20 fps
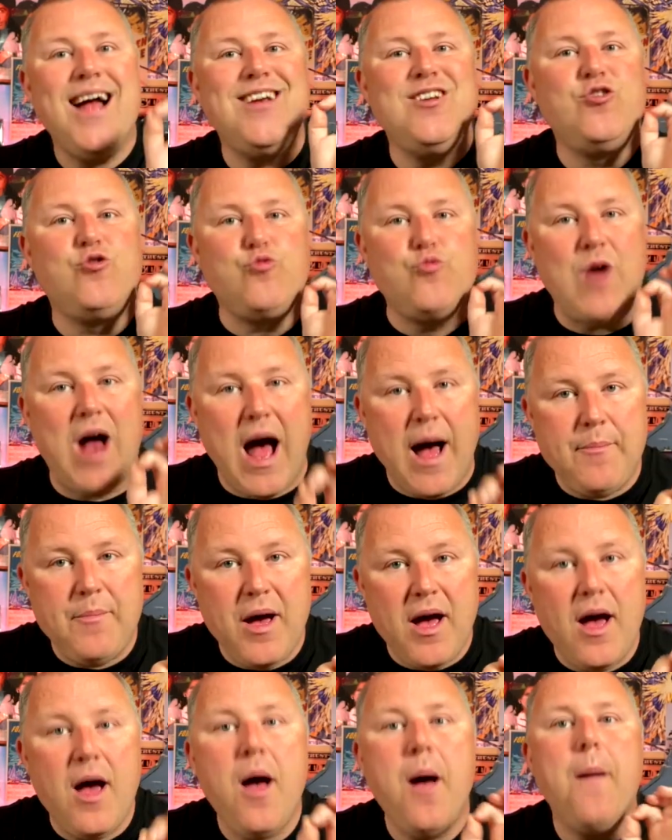
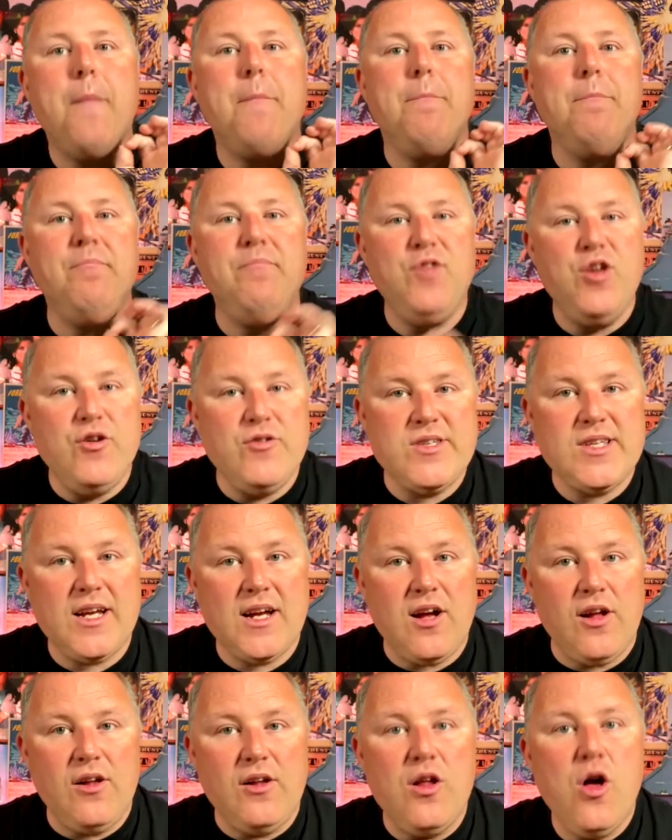drama,
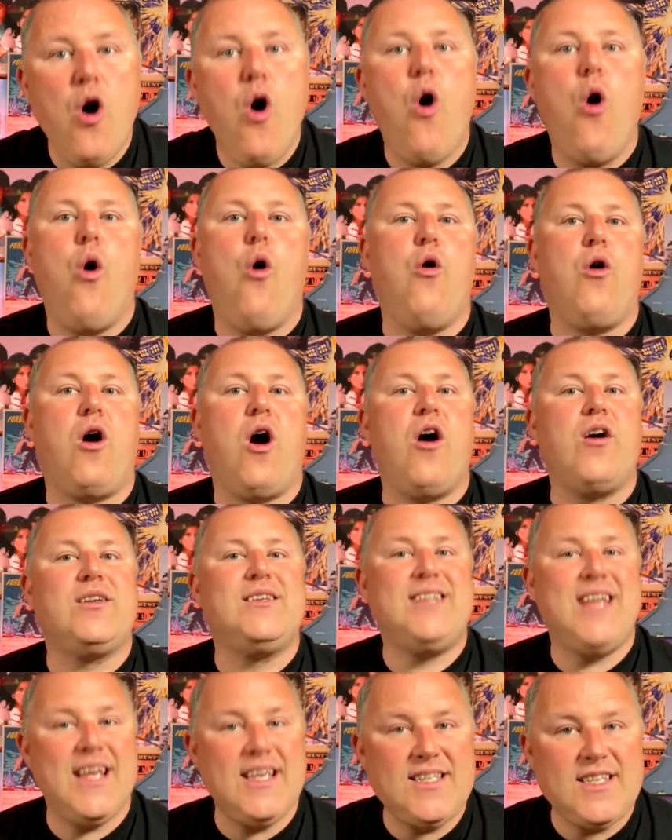musical, or
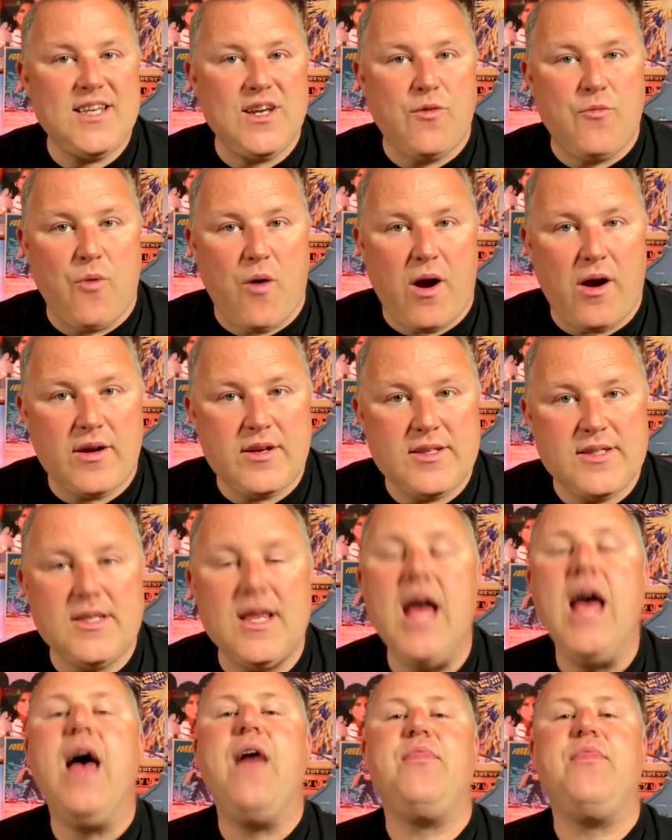artistic works.